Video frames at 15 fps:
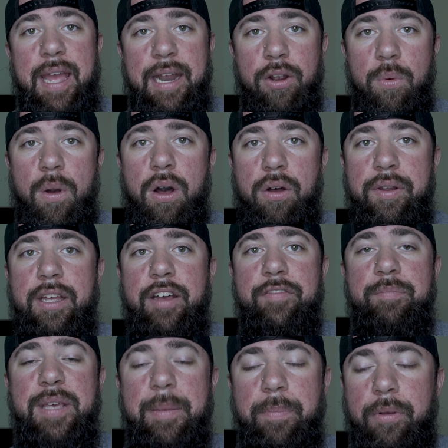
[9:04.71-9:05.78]
and quality
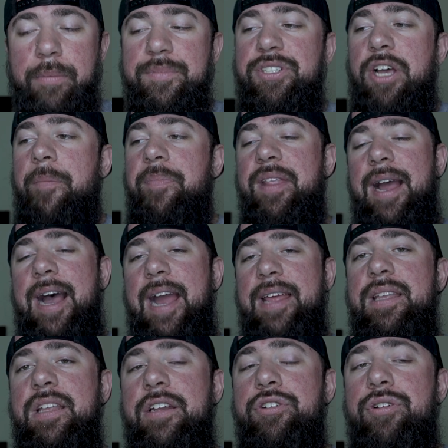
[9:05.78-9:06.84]
of people. So I
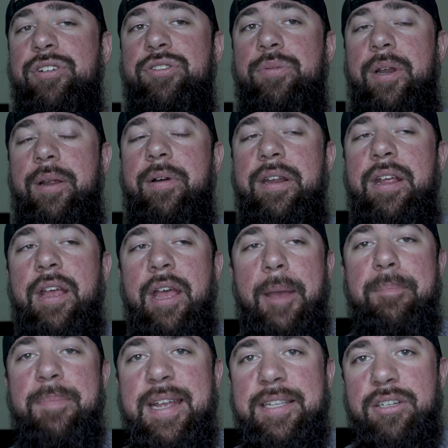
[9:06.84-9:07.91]
think that Nutrition 21
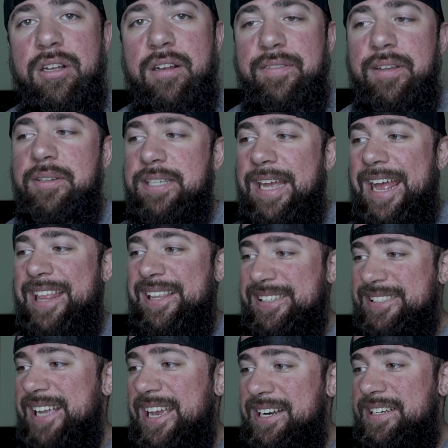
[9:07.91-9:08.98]
meets all of those, and
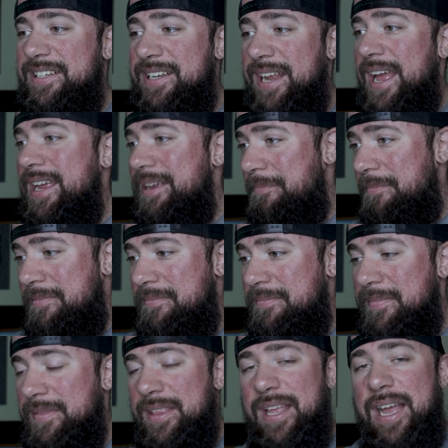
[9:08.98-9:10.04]
this data today,
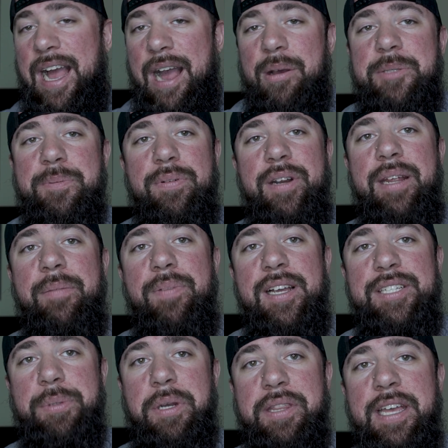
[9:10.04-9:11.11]
I was pretty
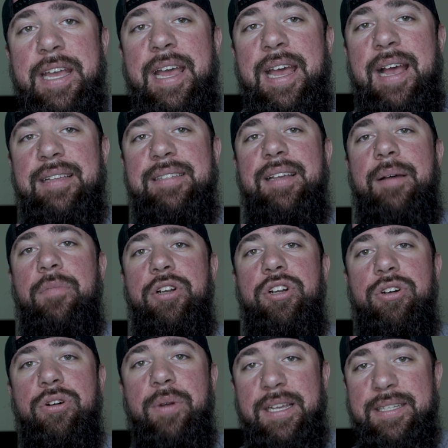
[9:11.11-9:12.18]
impressed with. As someone
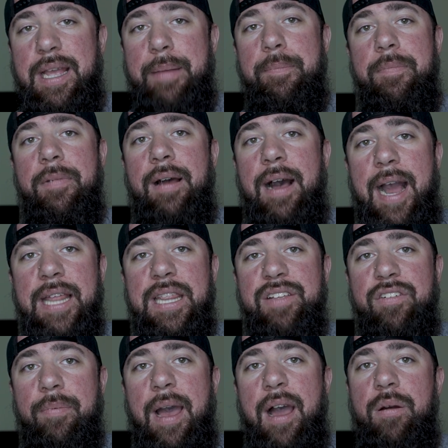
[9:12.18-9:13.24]
who is a
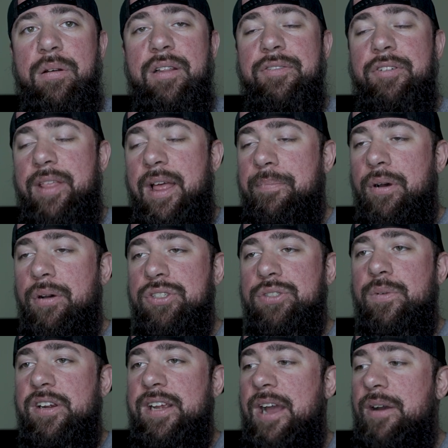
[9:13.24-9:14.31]
high-level power lifter that
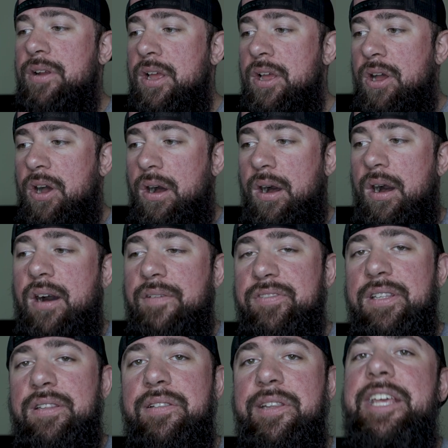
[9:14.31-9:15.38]
post-workout
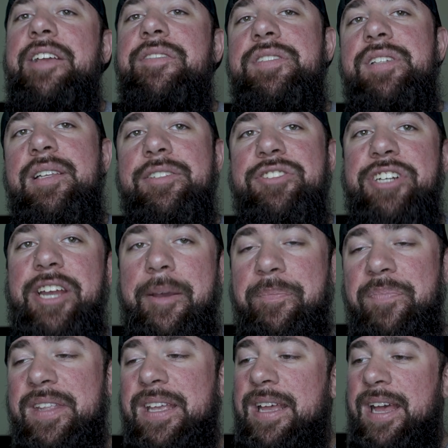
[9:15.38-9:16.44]
often leaves the
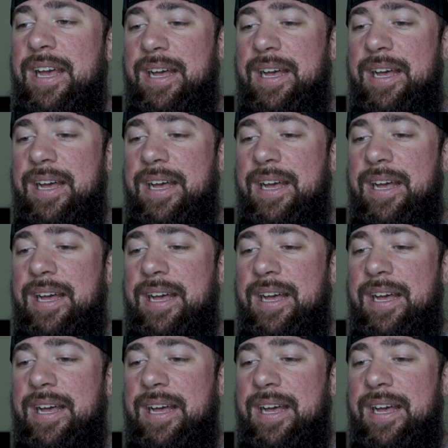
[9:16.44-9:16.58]
gym